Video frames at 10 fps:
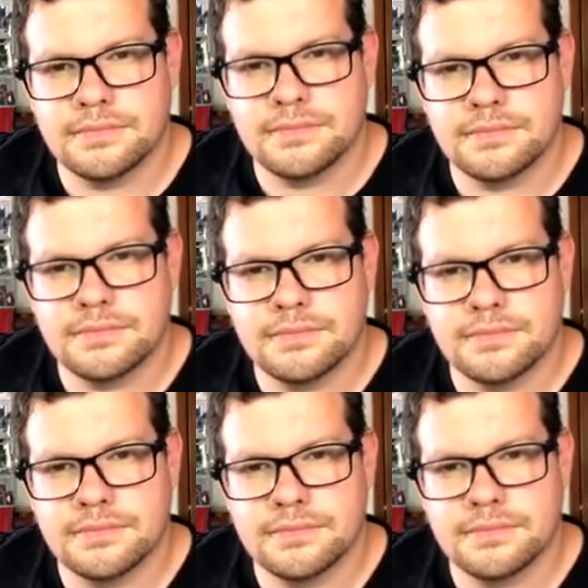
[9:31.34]

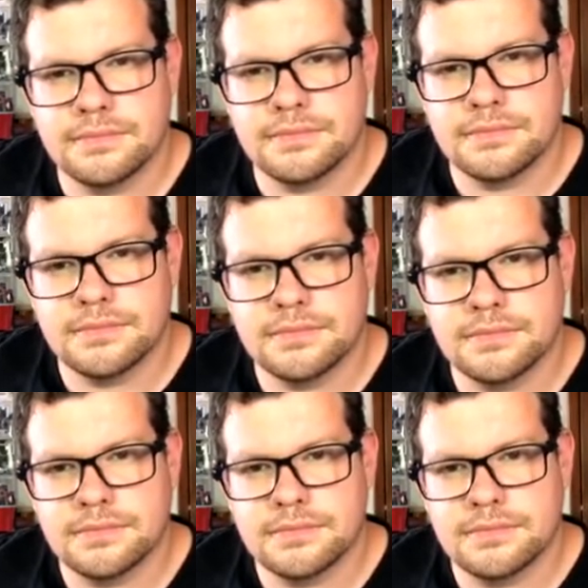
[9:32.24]

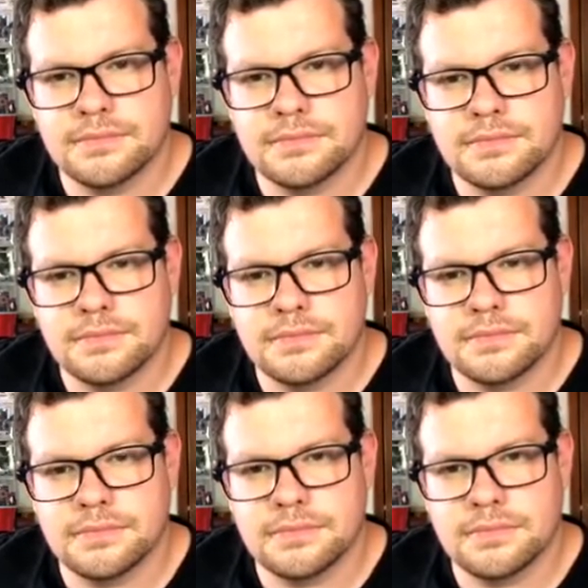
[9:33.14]

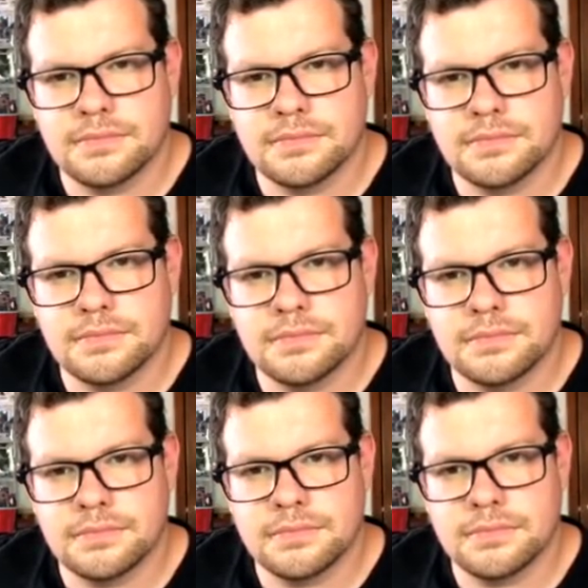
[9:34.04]

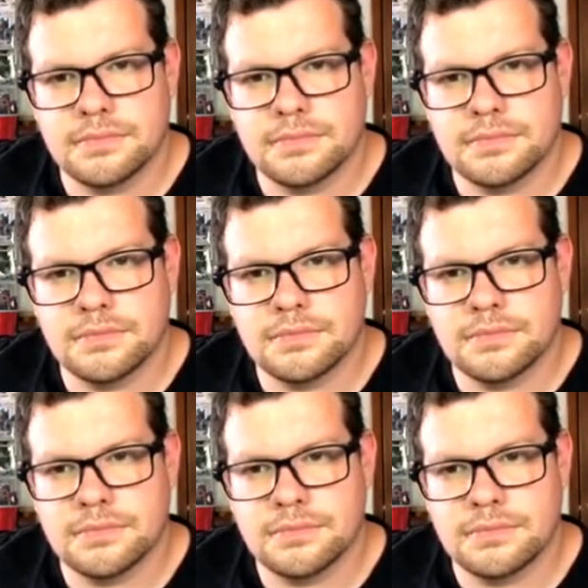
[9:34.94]

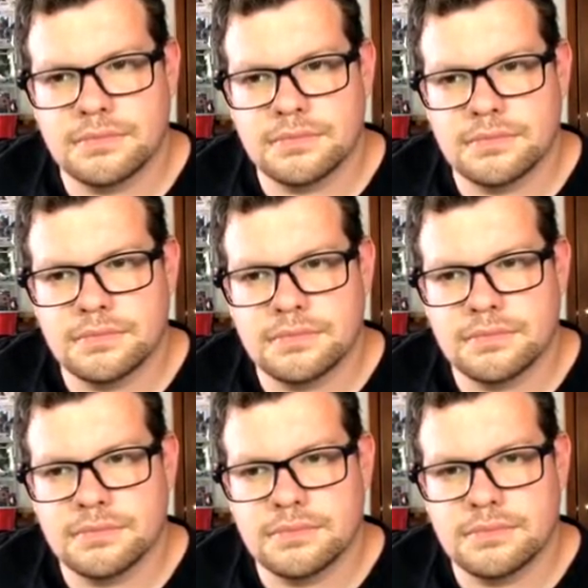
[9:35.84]

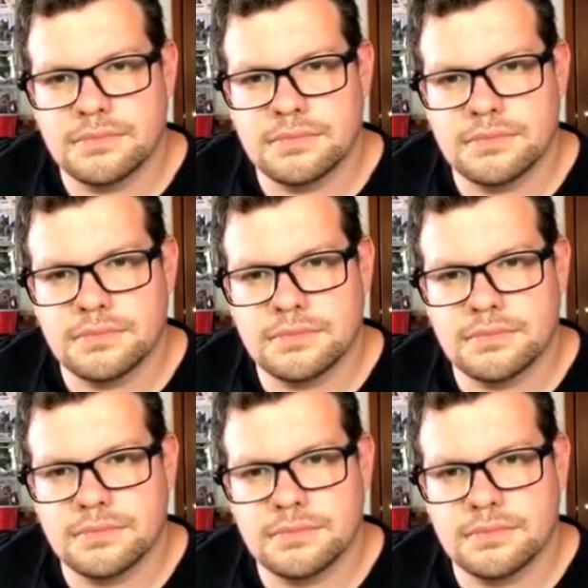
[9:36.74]

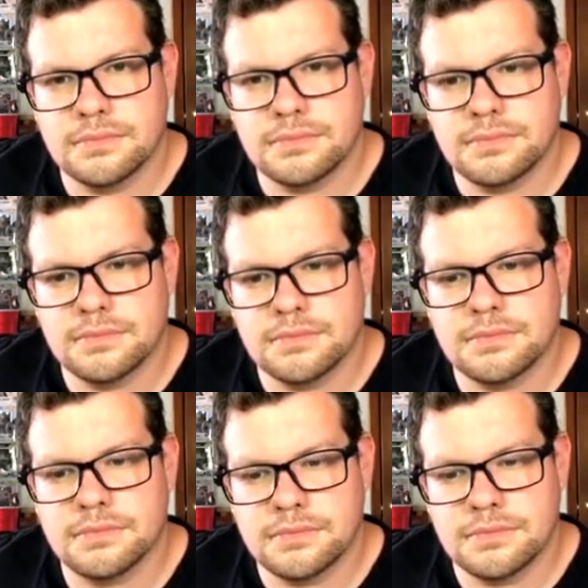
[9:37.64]

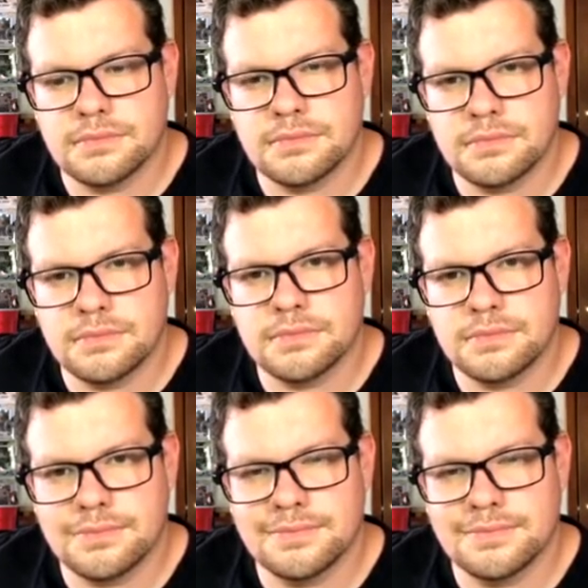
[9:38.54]
No words are spoken by the person on screen.